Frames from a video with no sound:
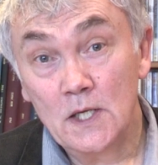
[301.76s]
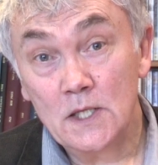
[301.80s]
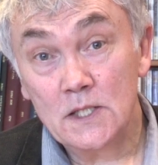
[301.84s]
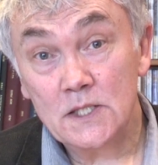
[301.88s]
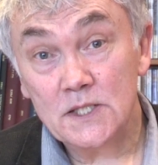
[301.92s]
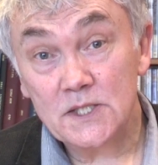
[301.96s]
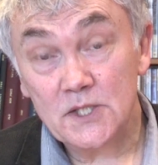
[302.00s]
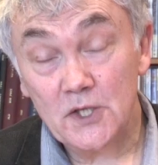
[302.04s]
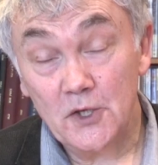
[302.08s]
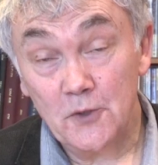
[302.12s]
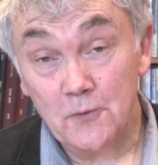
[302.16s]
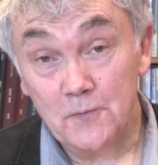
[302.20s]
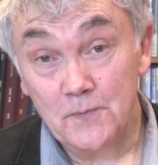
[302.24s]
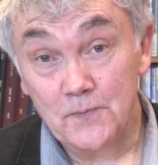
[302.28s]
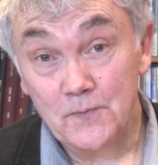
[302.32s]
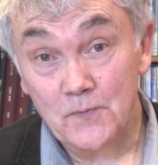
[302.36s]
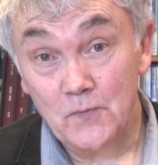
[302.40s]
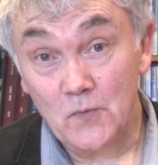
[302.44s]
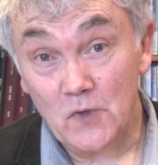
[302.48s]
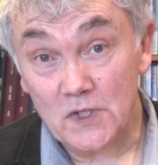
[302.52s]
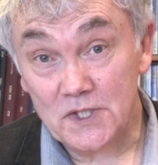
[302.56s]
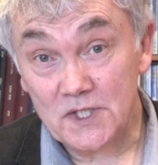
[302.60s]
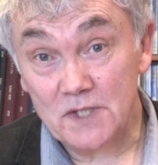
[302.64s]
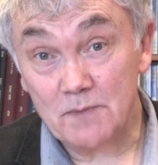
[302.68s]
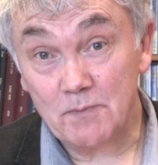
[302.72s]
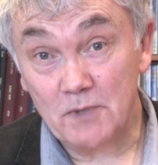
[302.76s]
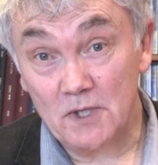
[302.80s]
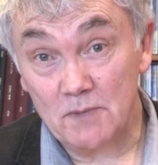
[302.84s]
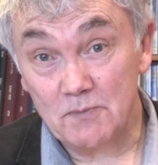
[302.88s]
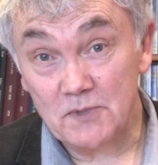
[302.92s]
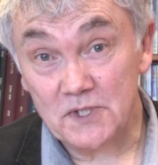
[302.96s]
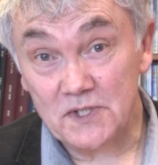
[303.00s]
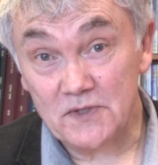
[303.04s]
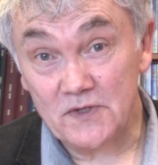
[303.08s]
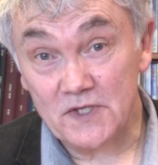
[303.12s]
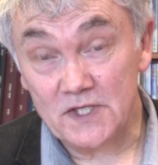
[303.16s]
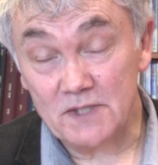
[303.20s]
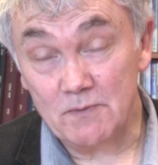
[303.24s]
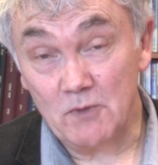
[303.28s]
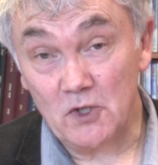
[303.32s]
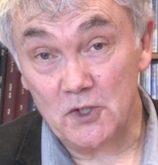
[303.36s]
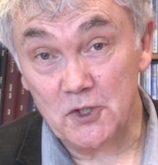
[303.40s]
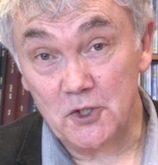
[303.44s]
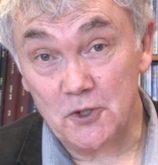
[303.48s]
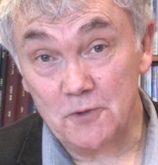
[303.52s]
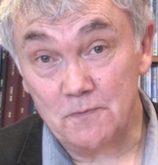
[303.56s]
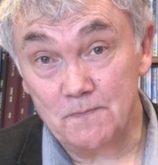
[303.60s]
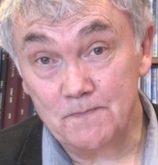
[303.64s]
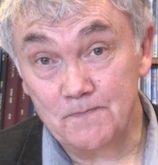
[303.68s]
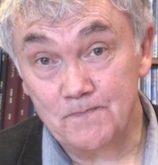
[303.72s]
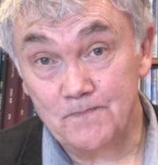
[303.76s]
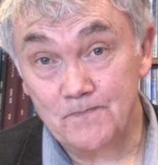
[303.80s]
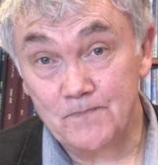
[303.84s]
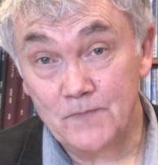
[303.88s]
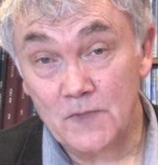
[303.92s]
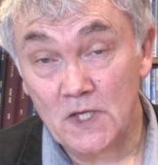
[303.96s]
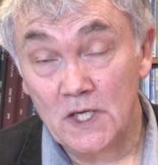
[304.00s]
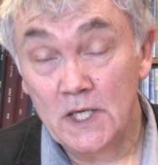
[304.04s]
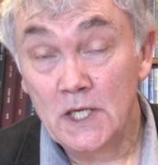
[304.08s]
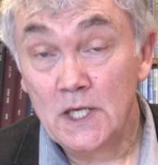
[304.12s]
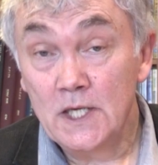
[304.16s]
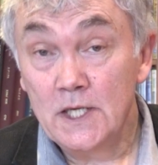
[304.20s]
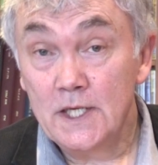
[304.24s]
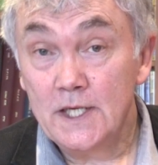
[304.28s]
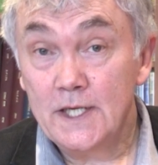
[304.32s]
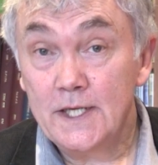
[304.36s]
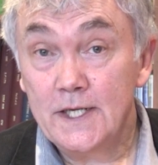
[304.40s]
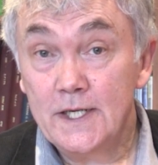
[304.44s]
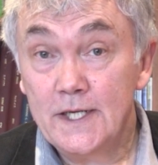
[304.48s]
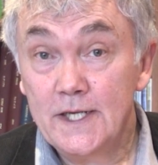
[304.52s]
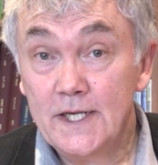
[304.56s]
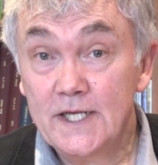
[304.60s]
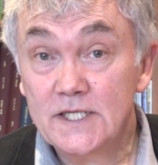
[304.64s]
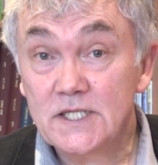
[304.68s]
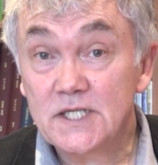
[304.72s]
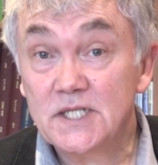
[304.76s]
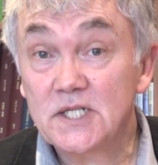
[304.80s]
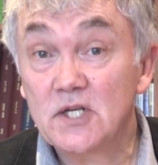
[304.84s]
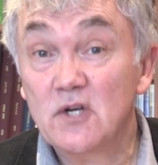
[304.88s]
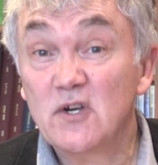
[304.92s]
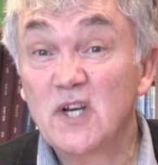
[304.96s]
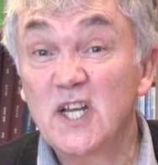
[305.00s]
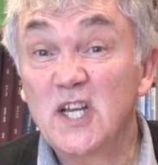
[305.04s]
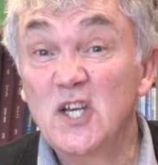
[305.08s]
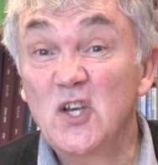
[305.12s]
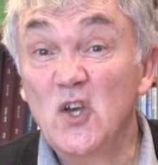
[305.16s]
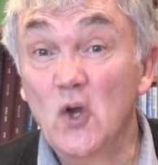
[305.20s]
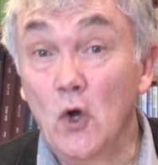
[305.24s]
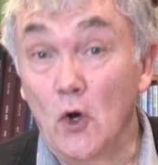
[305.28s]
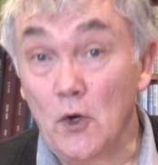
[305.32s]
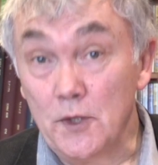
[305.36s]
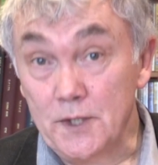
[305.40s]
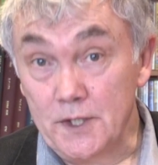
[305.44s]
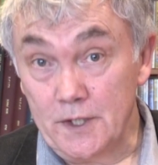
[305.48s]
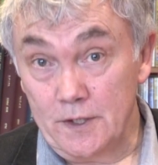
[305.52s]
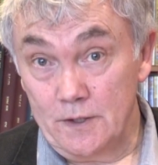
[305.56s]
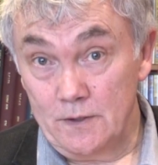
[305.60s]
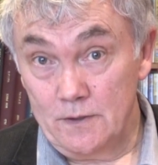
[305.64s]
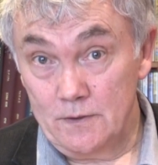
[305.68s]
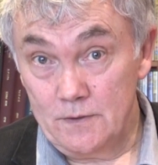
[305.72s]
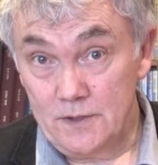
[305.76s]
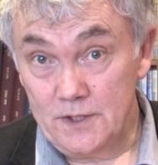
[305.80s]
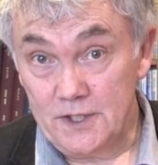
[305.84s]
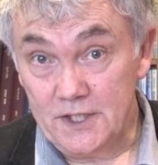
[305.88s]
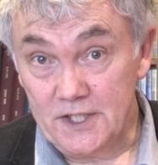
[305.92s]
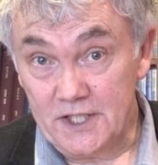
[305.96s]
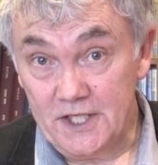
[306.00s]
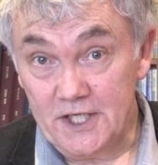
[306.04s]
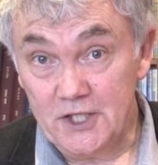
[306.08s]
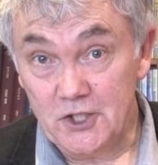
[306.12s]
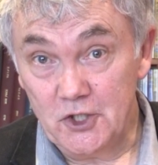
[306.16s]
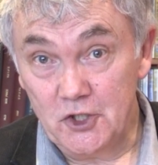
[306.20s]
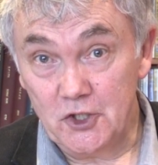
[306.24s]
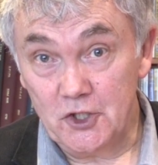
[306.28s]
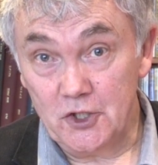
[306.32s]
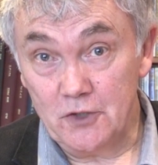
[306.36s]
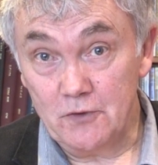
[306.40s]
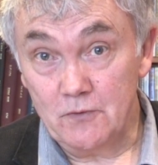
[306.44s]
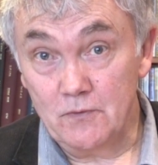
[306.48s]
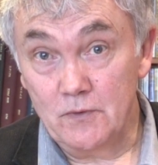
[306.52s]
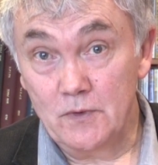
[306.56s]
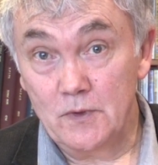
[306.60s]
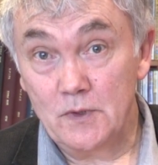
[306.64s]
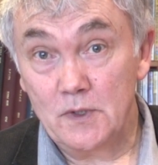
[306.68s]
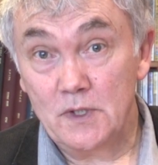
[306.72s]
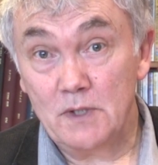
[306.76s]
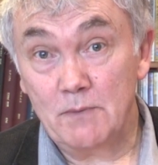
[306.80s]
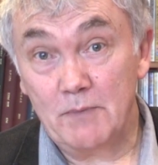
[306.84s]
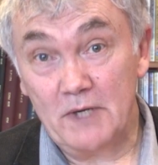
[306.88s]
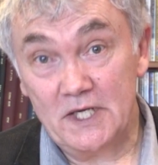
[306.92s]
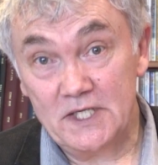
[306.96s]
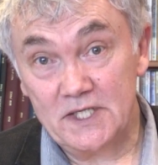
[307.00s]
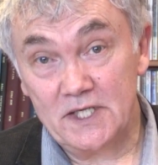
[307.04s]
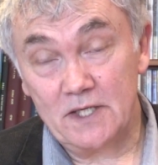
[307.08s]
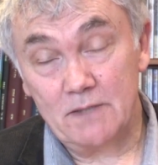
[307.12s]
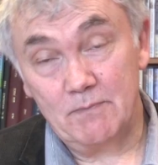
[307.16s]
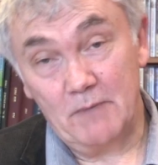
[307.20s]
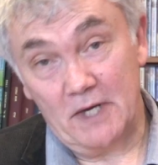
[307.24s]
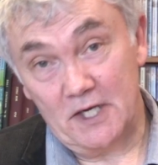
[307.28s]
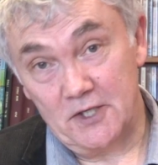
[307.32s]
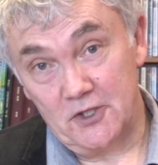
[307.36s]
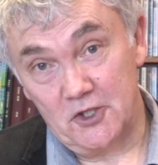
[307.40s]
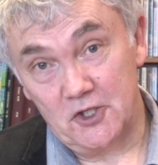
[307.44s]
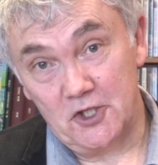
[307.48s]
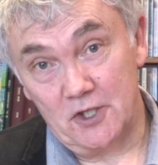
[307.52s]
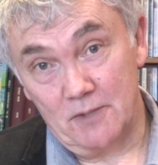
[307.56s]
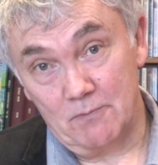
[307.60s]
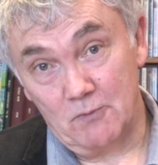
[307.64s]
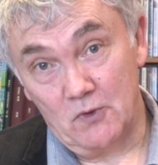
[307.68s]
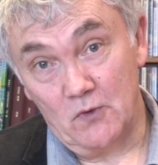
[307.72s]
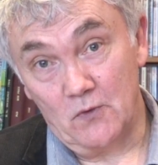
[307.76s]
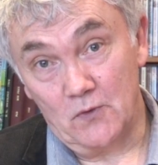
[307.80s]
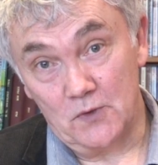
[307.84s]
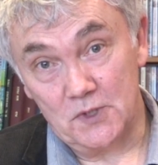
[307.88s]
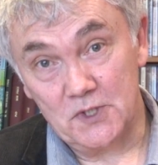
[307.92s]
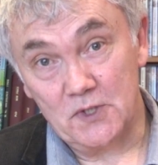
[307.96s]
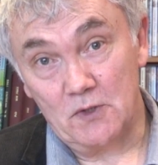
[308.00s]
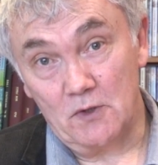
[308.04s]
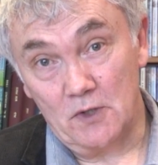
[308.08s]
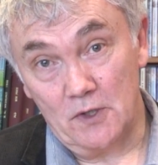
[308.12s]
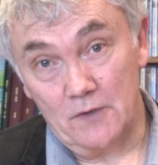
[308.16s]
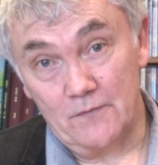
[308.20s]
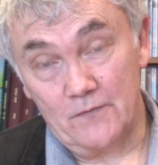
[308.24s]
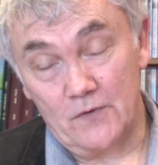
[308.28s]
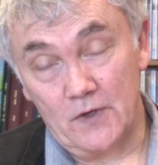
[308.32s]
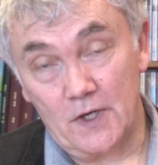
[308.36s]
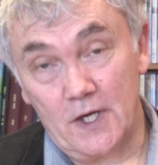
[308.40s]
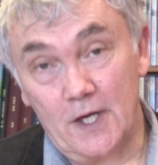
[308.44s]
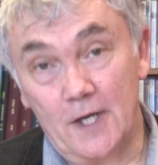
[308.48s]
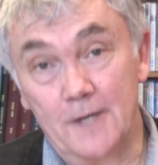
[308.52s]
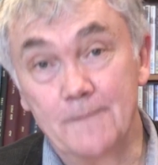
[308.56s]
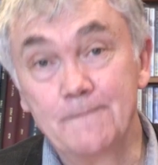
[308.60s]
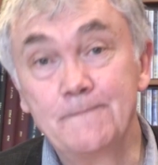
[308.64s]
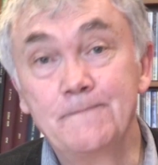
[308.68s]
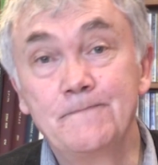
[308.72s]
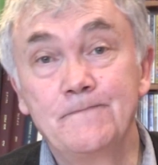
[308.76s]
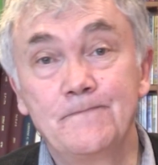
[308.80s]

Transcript: So, what's the purpose of this module? It's certainly not to teach you the basic mentorship course all over again.